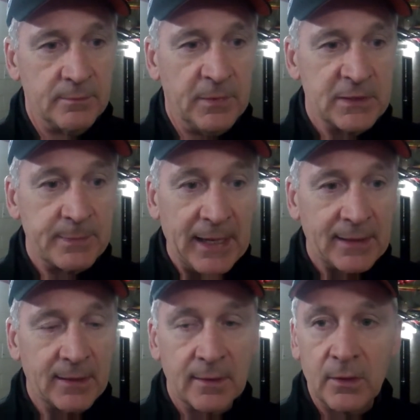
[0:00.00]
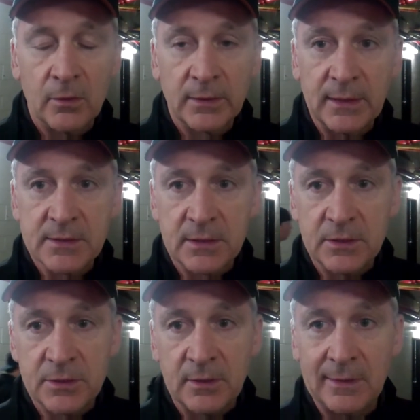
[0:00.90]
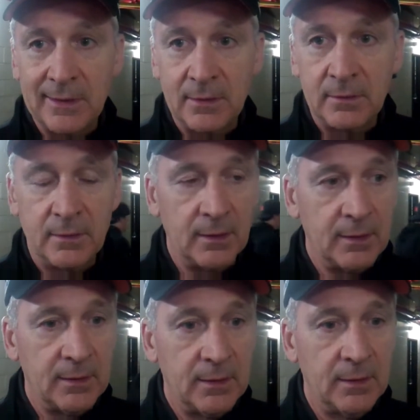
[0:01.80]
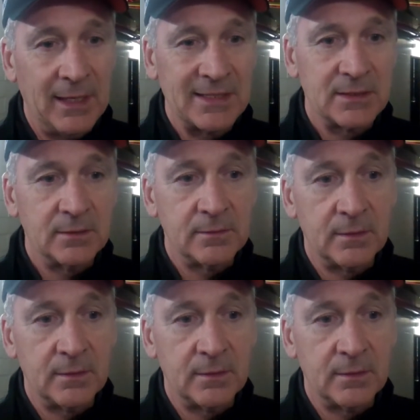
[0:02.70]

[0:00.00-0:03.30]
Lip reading: He's back into the organization and hasn't